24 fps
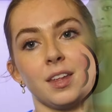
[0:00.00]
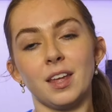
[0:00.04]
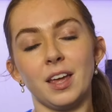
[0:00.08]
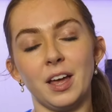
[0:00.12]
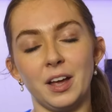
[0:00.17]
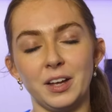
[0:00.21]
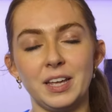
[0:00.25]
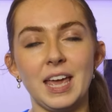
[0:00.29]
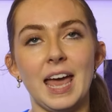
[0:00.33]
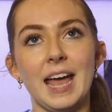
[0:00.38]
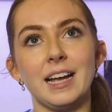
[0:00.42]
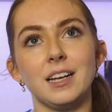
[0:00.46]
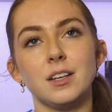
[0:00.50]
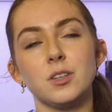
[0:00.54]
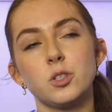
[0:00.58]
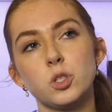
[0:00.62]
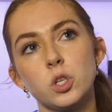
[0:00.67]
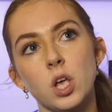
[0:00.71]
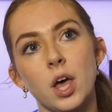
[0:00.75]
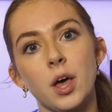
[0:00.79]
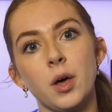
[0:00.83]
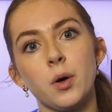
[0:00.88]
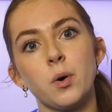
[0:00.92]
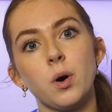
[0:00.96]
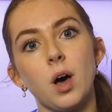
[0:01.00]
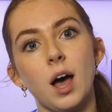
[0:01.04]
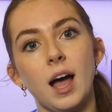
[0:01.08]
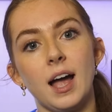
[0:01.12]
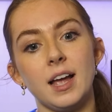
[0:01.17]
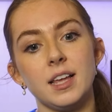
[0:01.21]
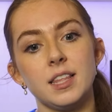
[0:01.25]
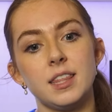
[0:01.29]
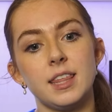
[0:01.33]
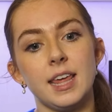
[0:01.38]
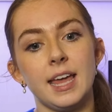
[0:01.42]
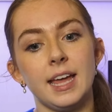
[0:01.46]
Okay, so
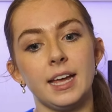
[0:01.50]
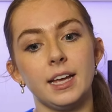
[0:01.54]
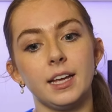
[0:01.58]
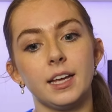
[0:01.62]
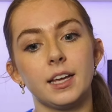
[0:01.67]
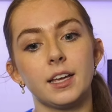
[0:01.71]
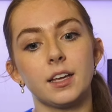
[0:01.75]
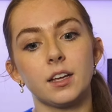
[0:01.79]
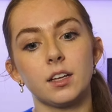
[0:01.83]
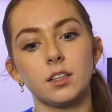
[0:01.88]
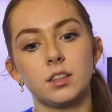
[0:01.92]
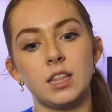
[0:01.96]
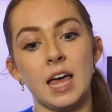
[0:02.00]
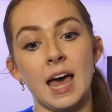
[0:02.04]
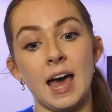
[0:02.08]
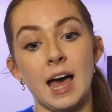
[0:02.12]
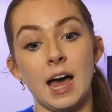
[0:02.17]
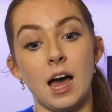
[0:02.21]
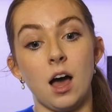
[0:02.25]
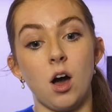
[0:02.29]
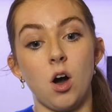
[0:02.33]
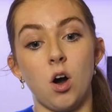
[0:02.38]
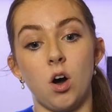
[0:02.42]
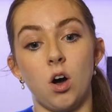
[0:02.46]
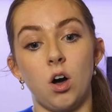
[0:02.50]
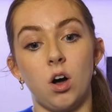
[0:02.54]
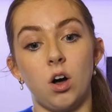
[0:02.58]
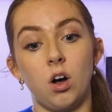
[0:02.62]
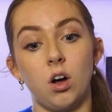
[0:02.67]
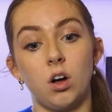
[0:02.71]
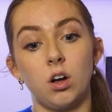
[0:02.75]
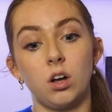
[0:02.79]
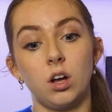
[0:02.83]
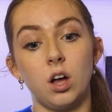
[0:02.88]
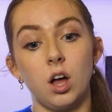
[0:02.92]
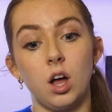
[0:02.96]
I think there
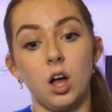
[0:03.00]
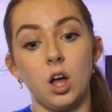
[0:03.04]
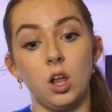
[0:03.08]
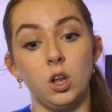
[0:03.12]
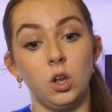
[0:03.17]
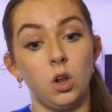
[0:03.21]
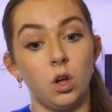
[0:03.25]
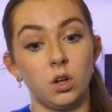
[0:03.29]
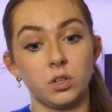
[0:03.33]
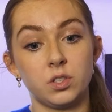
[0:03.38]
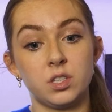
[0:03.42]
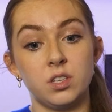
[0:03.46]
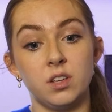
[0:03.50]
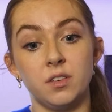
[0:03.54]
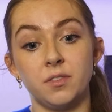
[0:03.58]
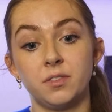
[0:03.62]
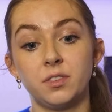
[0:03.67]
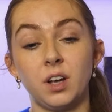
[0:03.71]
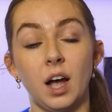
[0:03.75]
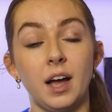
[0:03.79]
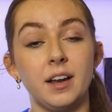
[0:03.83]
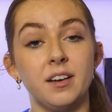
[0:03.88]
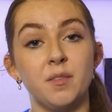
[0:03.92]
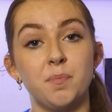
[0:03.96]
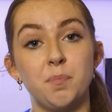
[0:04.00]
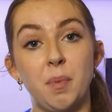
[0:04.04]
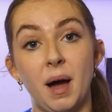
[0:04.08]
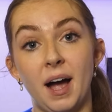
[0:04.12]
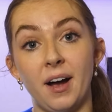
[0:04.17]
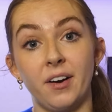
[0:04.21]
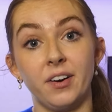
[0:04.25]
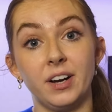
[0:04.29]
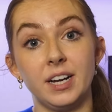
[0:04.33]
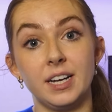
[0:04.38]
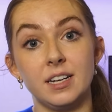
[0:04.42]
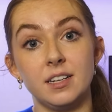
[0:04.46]
are a lot of kind of
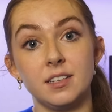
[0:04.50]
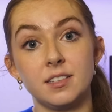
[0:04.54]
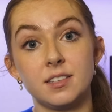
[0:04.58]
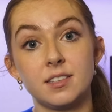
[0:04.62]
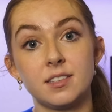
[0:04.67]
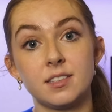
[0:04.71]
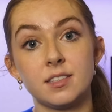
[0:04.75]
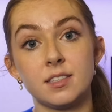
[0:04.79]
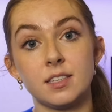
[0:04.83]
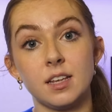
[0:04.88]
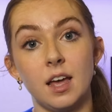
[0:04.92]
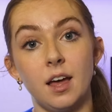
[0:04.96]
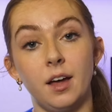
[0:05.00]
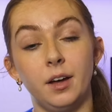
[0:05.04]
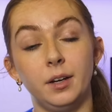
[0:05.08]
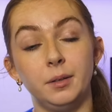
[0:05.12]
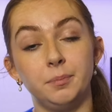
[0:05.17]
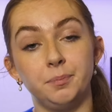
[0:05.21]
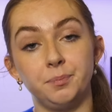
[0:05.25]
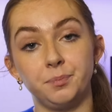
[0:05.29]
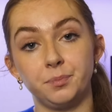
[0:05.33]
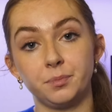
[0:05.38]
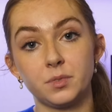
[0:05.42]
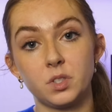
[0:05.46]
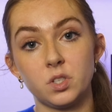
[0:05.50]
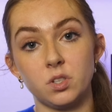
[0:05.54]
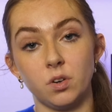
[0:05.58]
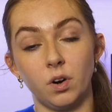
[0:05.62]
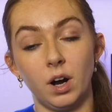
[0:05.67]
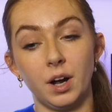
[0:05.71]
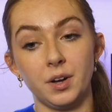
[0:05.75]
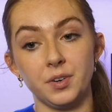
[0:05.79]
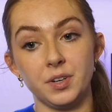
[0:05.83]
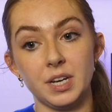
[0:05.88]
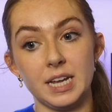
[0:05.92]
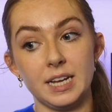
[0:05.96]
barriers
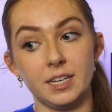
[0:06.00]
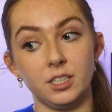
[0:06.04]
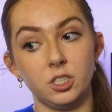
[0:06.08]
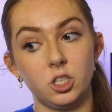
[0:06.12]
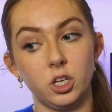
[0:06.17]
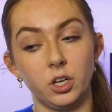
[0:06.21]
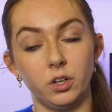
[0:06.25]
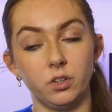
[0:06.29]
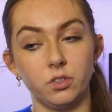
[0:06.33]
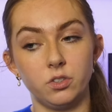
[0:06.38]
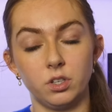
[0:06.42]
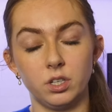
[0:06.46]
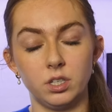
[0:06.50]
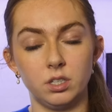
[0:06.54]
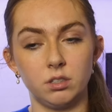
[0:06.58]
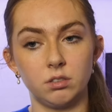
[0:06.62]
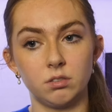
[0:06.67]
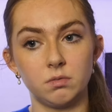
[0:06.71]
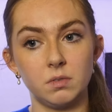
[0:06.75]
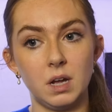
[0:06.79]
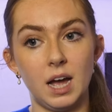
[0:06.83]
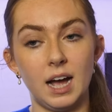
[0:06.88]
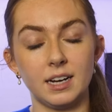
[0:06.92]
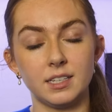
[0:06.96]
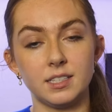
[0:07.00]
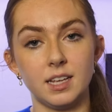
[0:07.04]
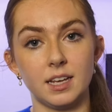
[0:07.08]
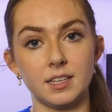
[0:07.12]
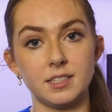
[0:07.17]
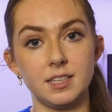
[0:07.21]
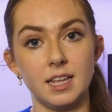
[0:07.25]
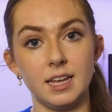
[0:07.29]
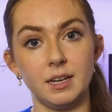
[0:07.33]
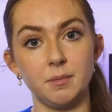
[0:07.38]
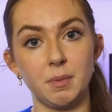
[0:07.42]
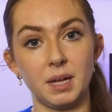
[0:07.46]
surrounding children
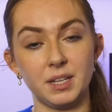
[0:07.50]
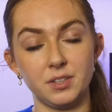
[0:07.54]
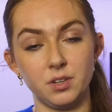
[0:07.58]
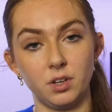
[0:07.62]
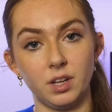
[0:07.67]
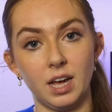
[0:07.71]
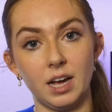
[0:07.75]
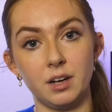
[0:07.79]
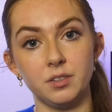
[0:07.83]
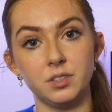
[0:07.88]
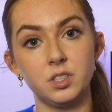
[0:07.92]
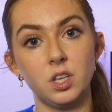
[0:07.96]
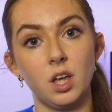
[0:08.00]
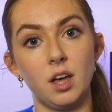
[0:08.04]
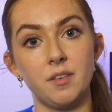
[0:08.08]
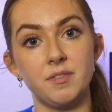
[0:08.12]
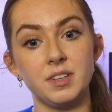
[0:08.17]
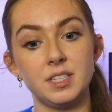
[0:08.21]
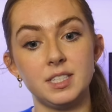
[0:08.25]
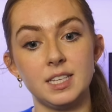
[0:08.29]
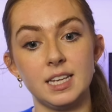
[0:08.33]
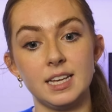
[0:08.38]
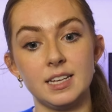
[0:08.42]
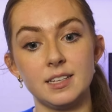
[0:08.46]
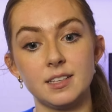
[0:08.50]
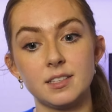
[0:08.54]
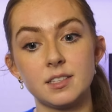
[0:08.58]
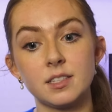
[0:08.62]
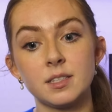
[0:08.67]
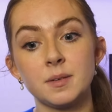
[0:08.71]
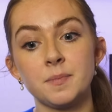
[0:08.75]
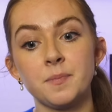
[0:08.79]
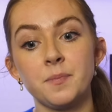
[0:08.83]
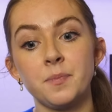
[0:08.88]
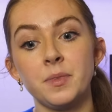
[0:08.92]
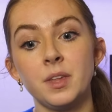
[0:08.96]
accessing mental health services.